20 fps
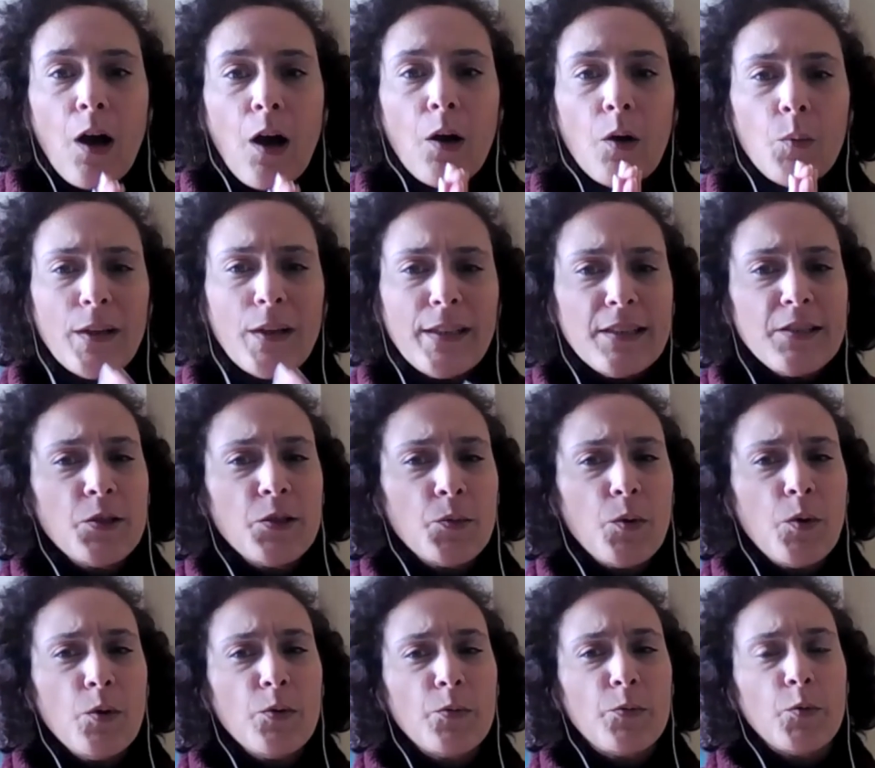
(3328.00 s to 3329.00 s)
What is the
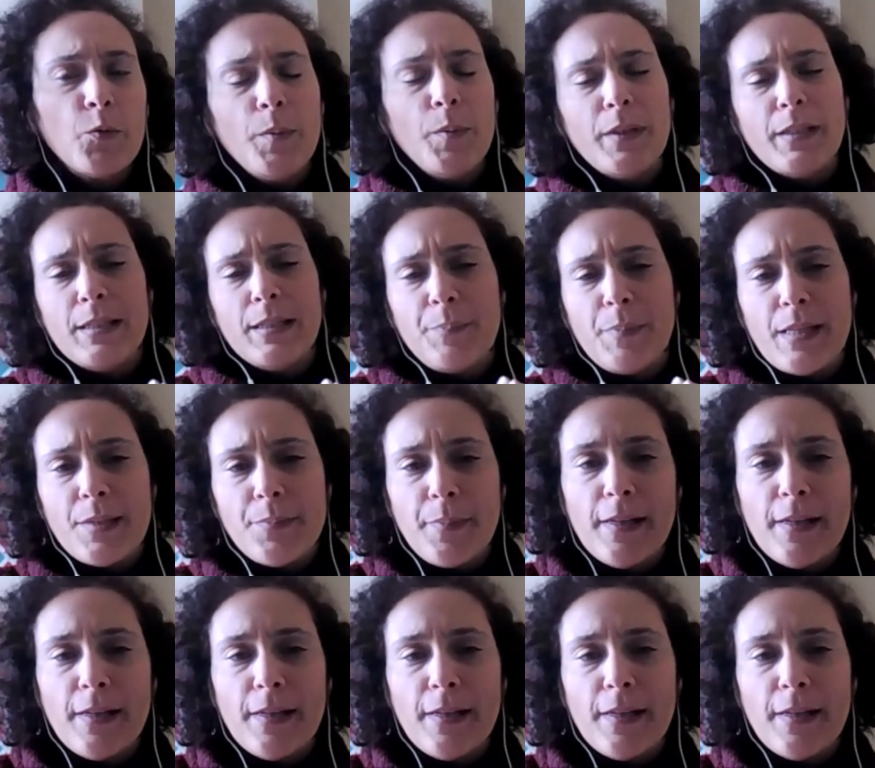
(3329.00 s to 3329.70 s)
role of women in peace